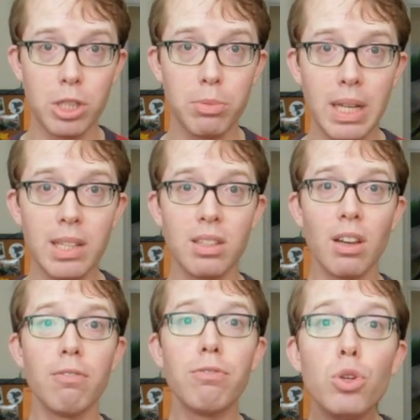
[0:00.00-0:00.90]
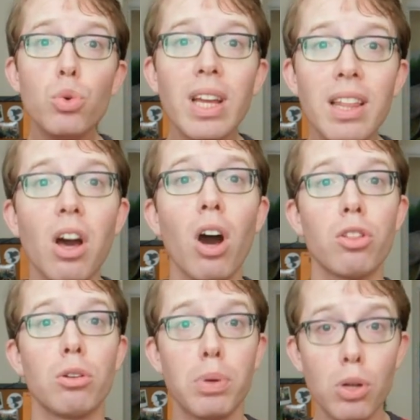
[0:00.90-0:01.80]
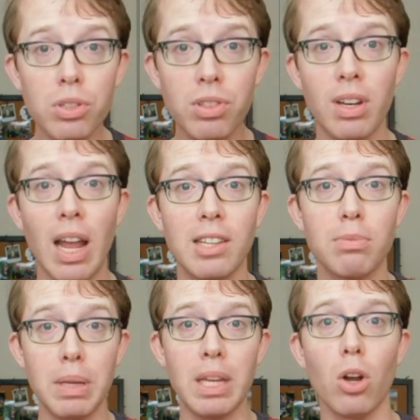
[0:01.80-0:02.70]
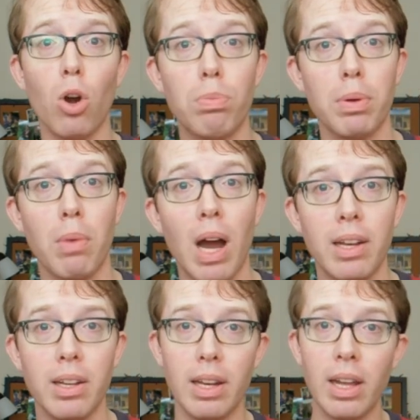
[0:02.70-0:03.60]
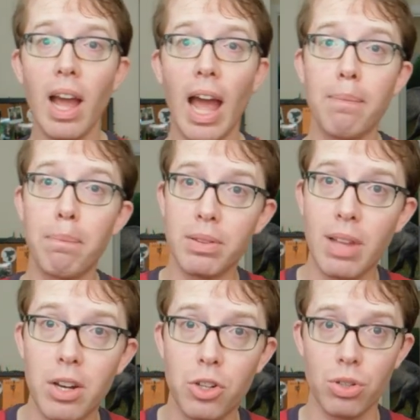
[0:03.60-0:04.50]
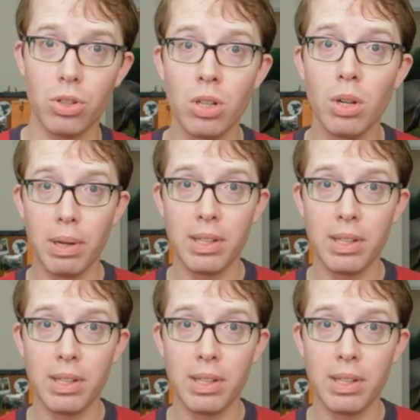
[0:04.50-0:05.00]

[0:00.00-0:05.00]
which means viewing the other person as being open-minded and potential,